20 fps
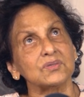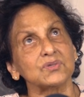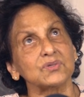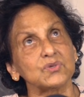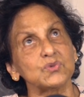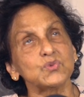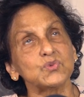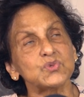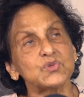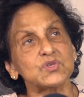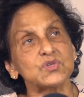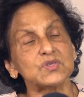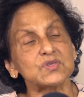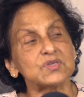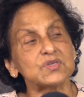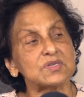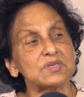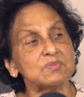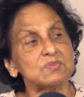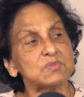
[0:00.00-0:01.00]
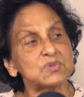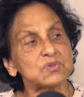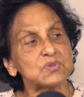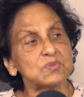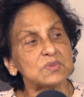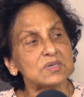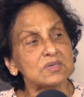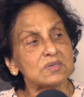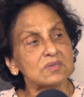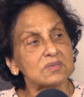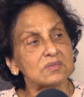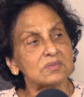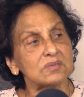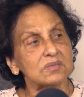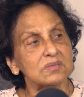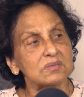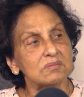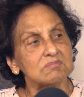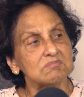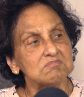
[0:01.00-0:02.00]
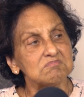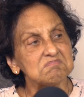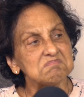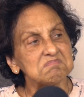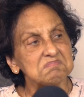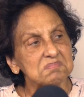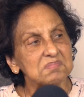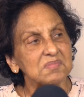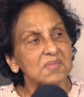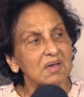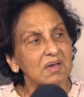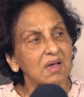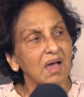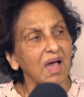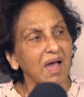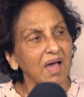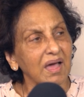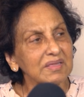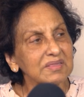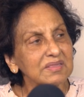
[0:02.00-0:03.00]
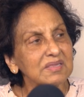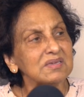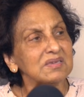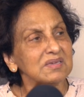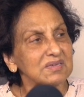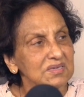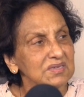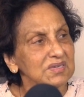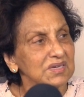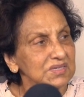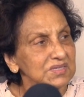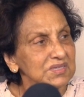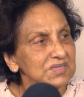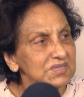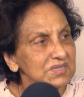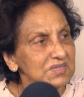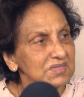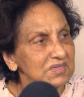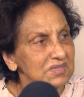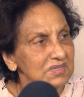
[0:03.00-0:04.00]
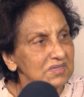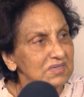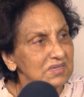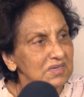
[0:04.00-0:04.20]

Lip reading: do systems work, I think yes.